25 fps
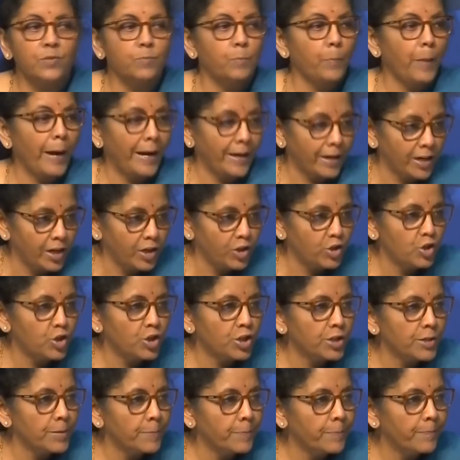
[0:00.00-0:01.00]
package."
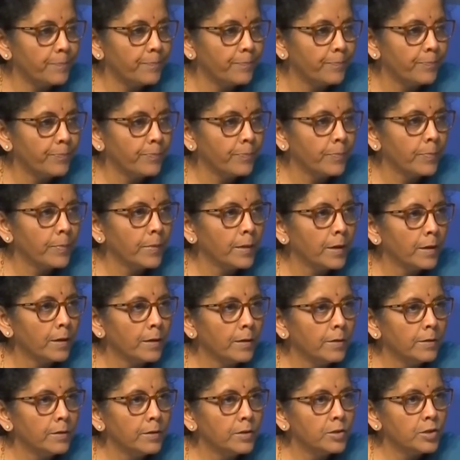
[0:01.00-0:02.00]

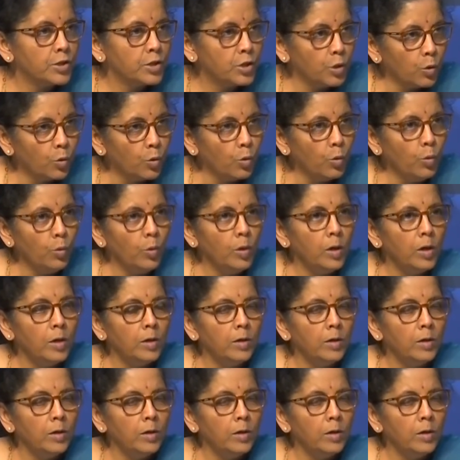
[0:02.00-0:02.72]
So,